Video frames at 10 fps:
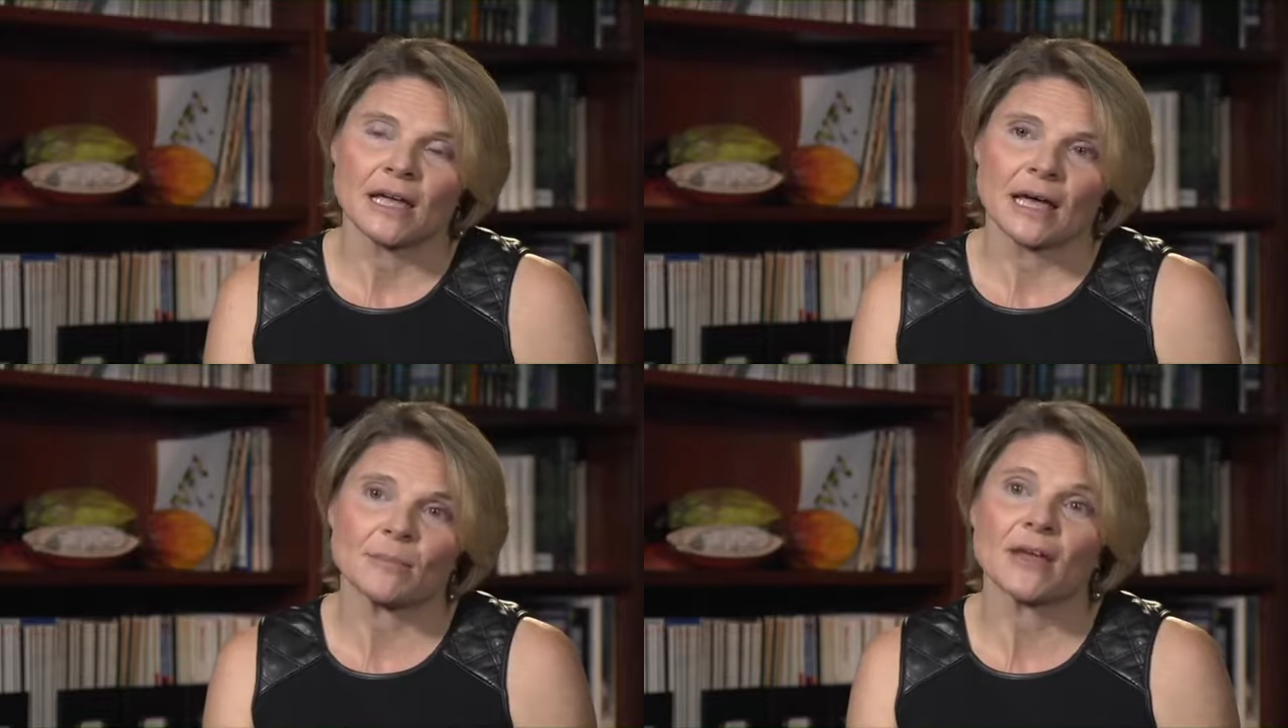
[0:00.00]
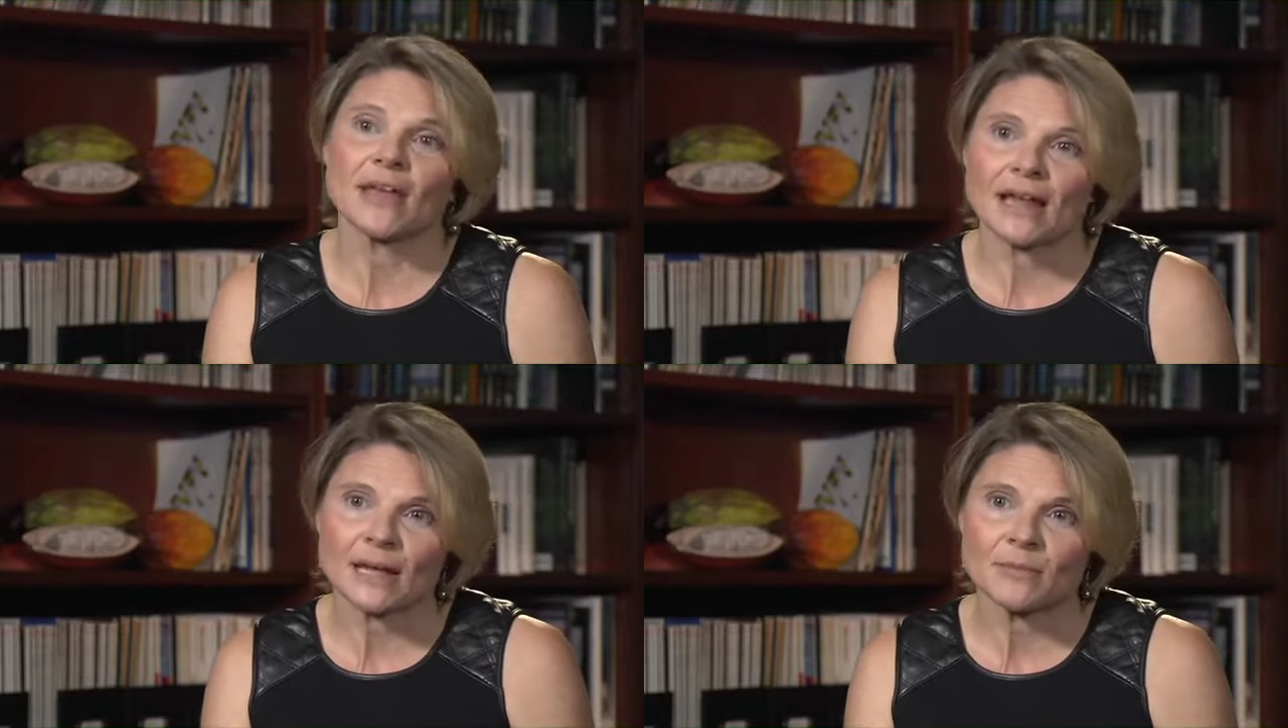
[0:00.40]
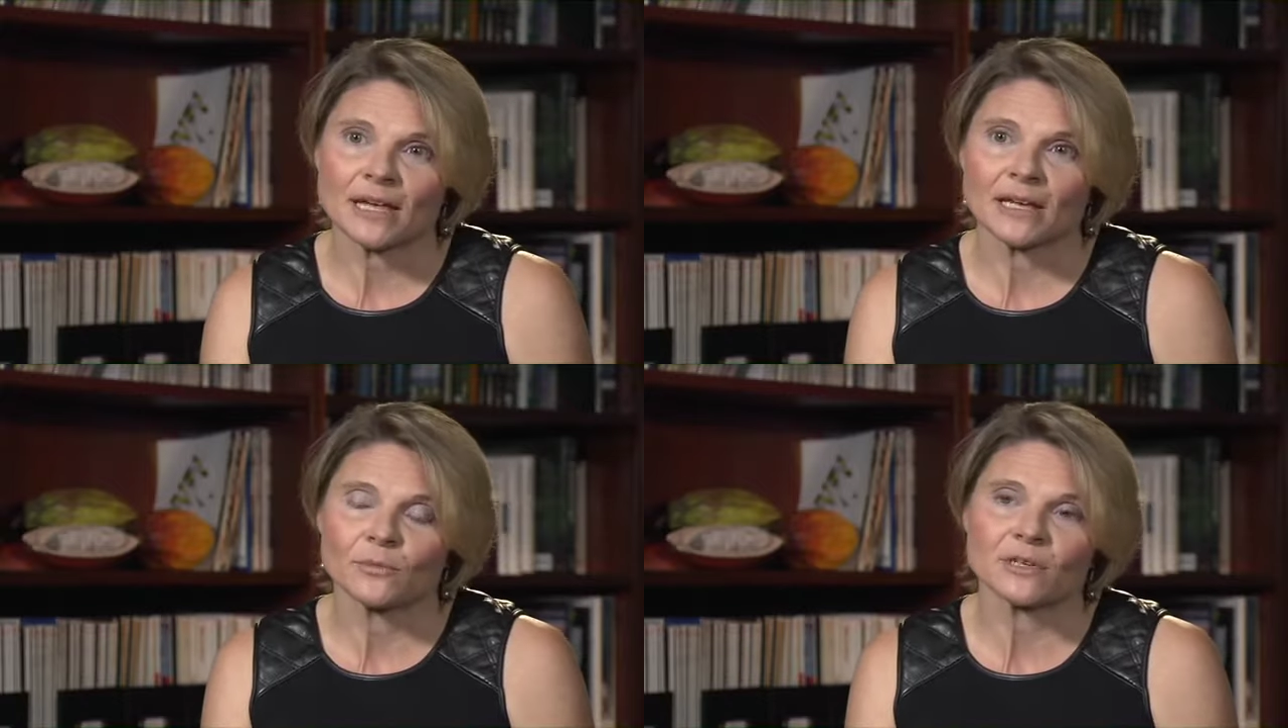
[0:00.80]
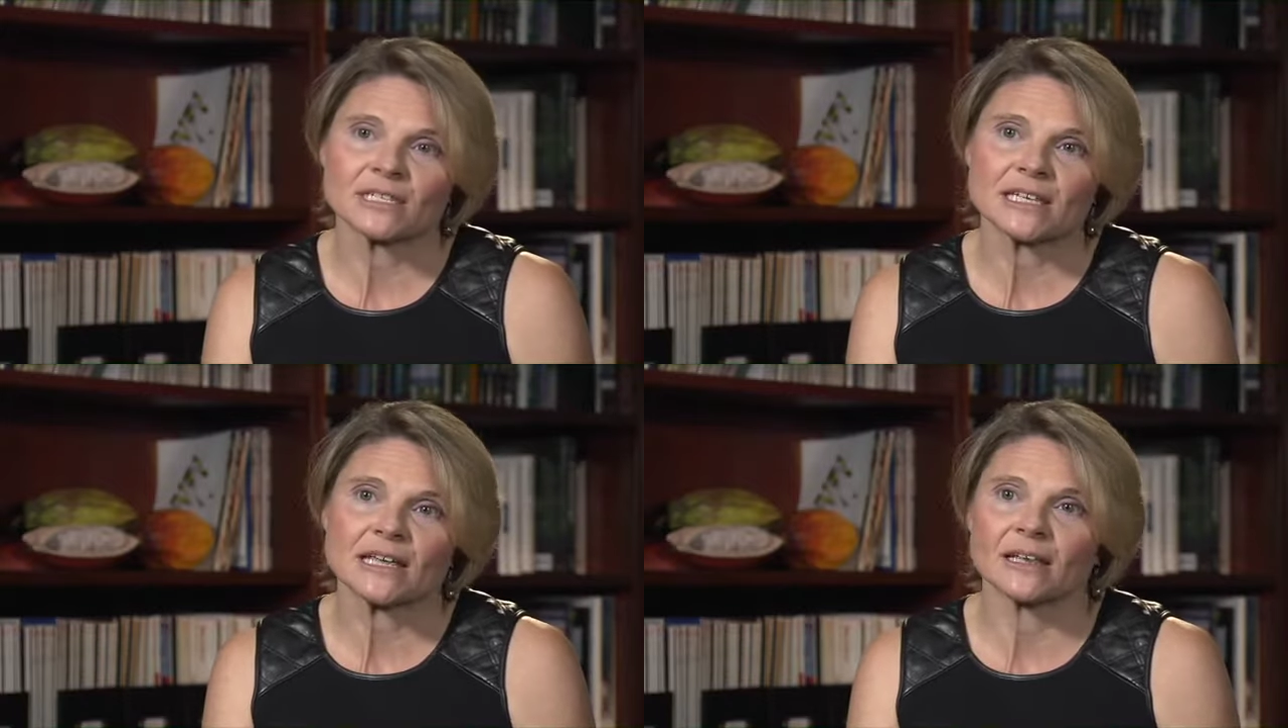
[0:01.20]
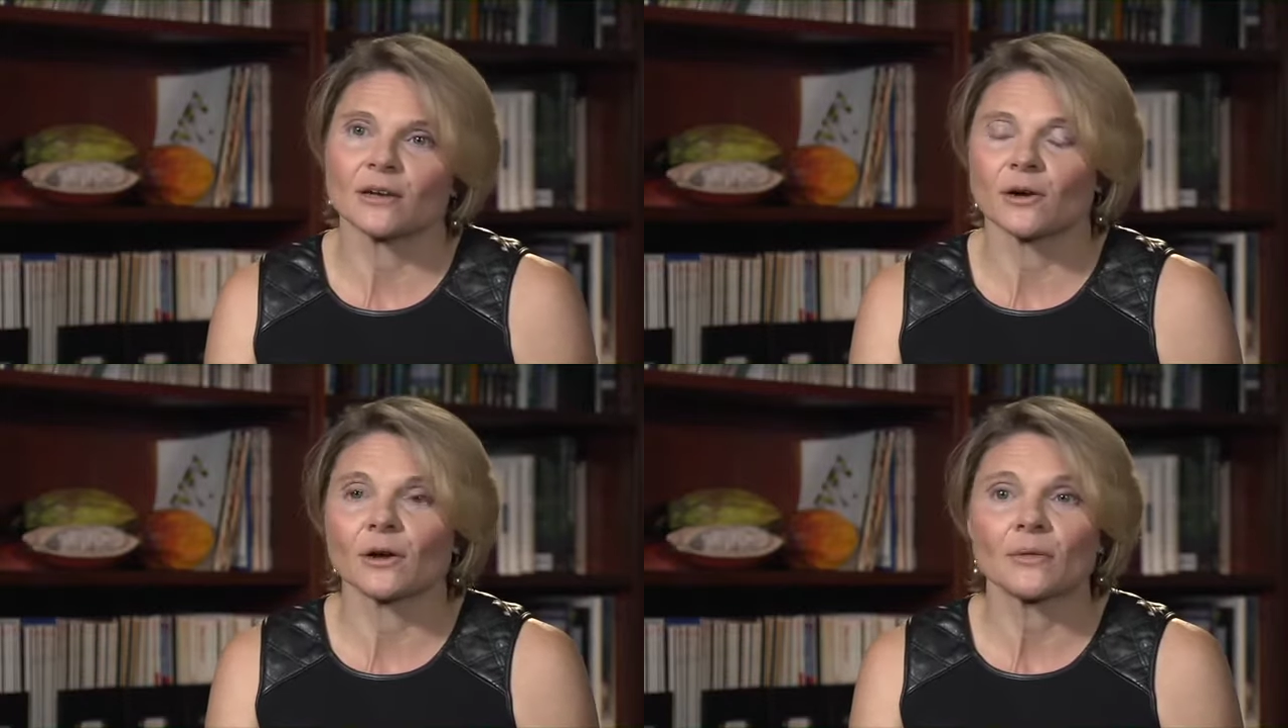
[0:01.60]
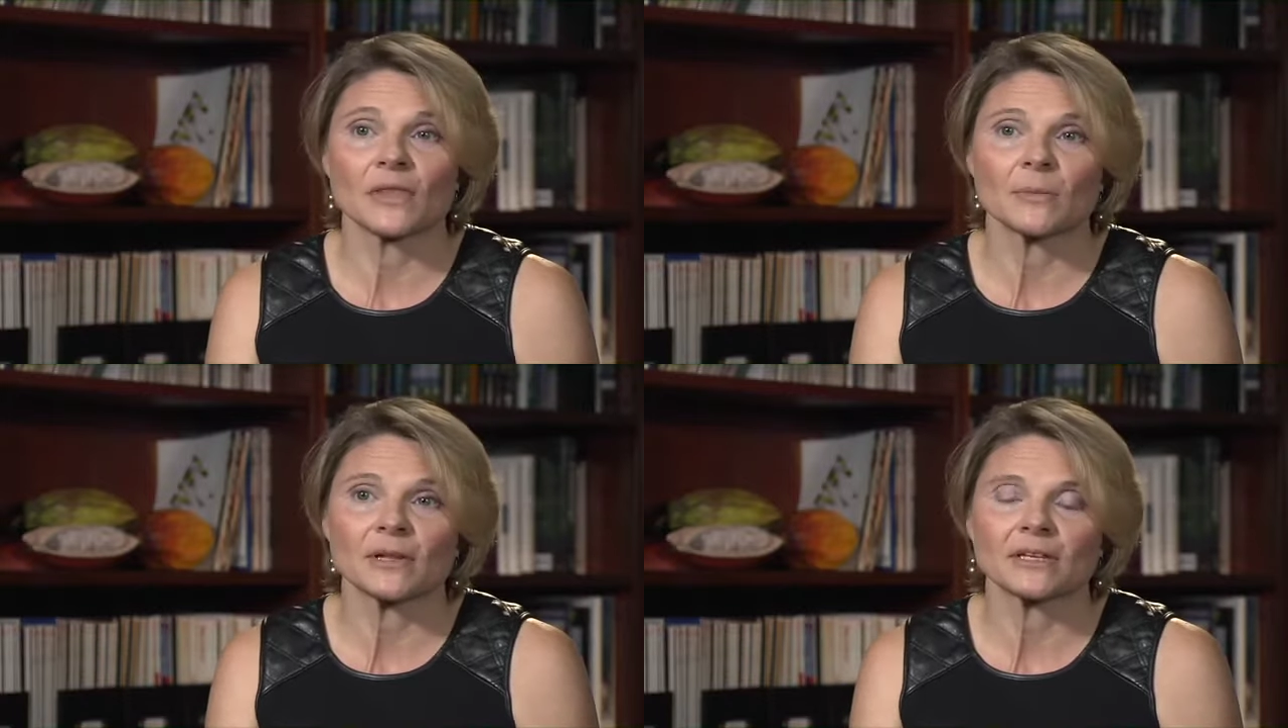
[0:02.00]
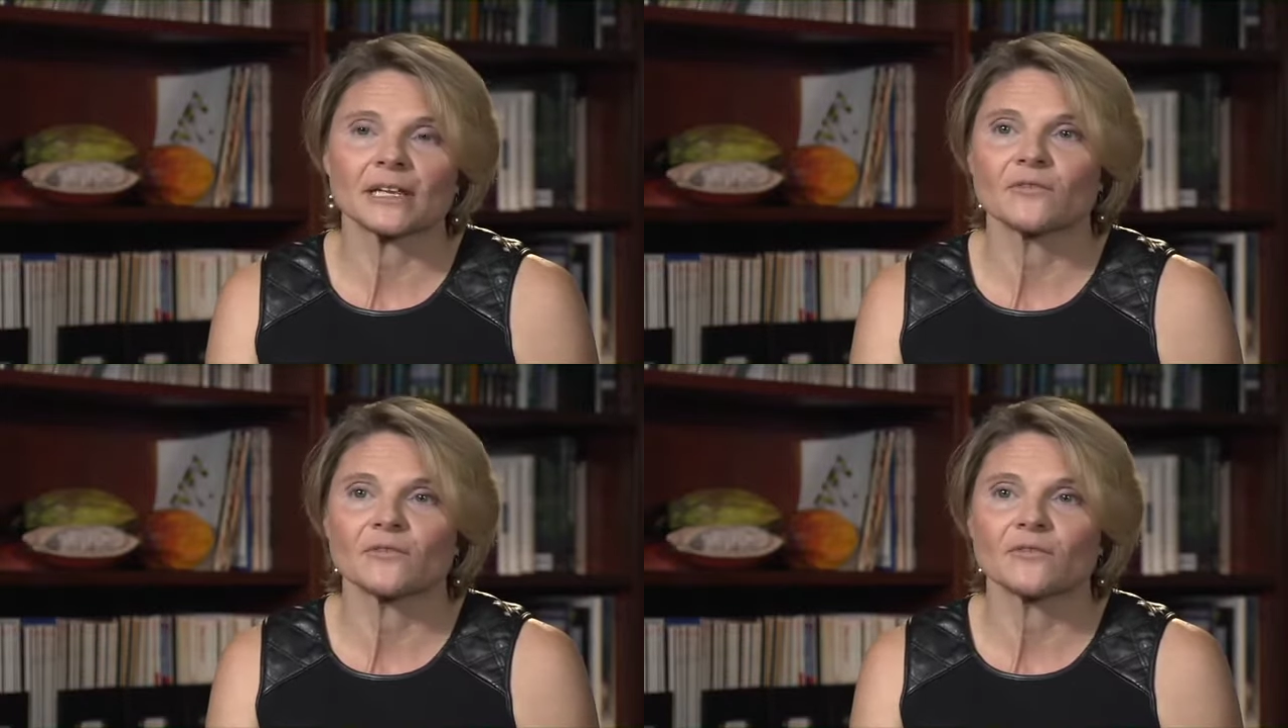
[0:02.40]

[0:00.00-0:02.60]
And by that I mean we're seeing the ability